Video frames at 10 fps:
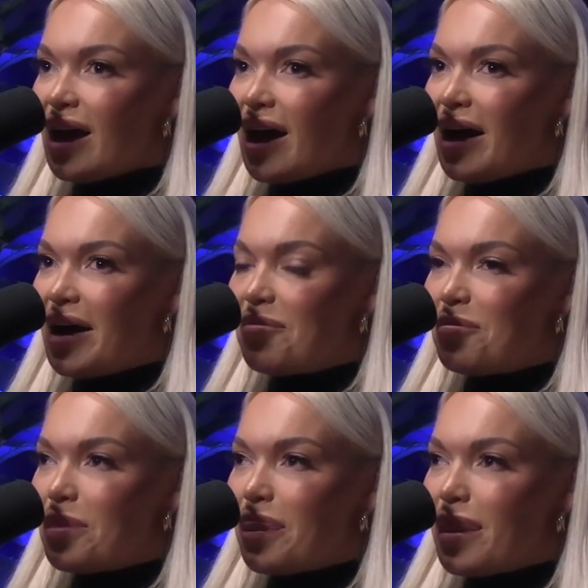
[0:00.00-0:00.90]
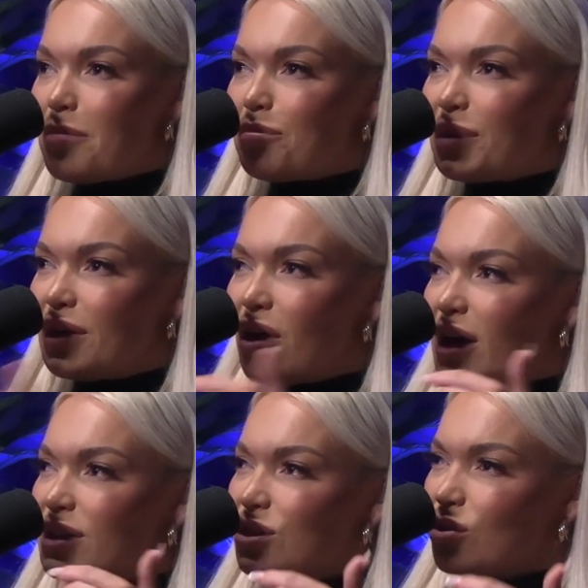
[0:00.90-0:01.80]
but I
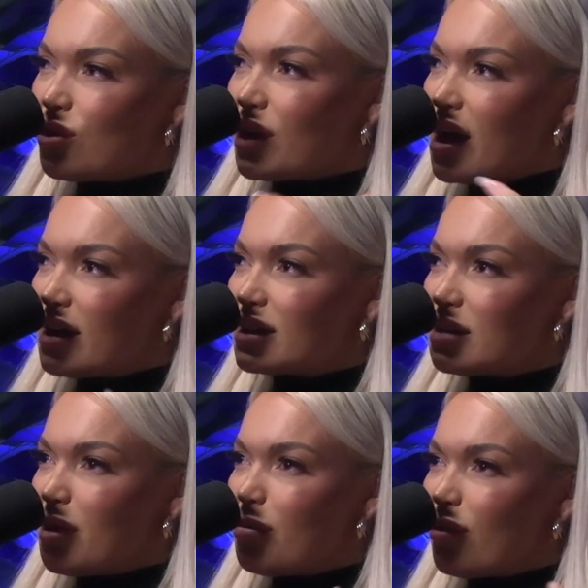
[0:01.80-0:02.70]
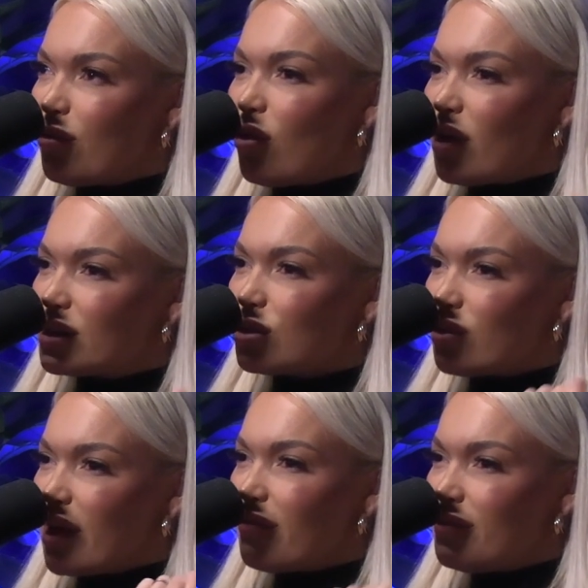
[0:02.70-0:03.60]
saw the customer before I saw
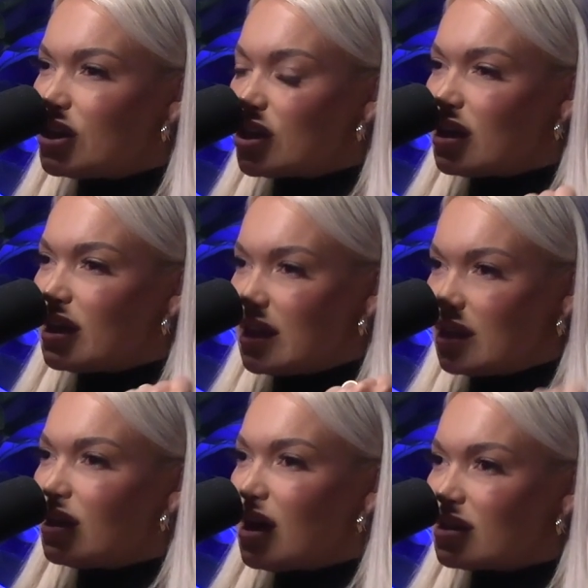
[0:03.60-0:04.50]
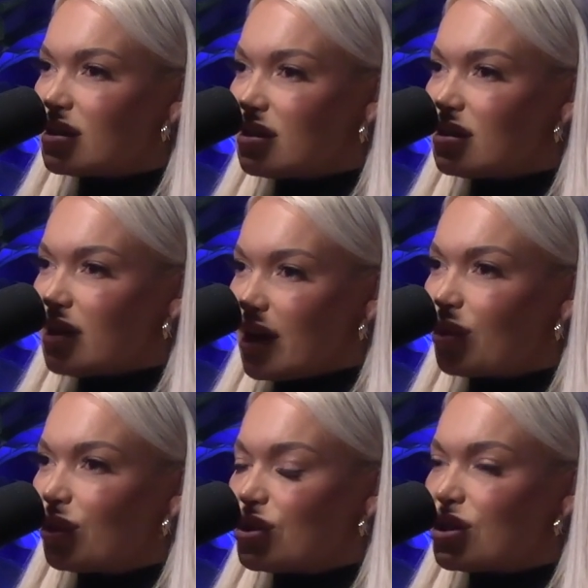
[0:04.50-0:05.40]
that vision in the last
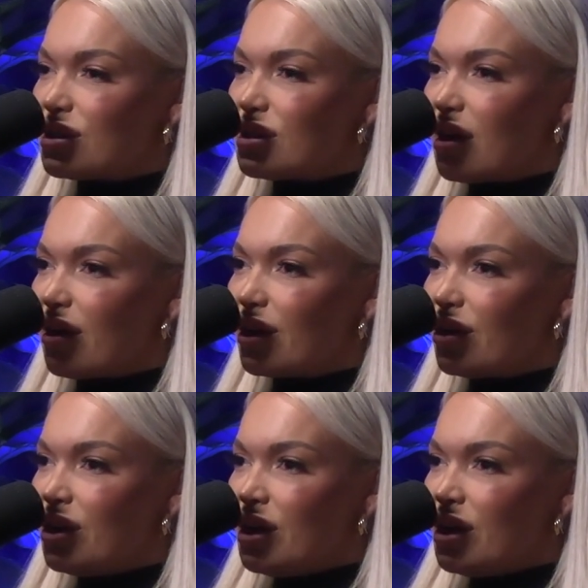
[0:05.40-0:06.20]
Equolution scenario.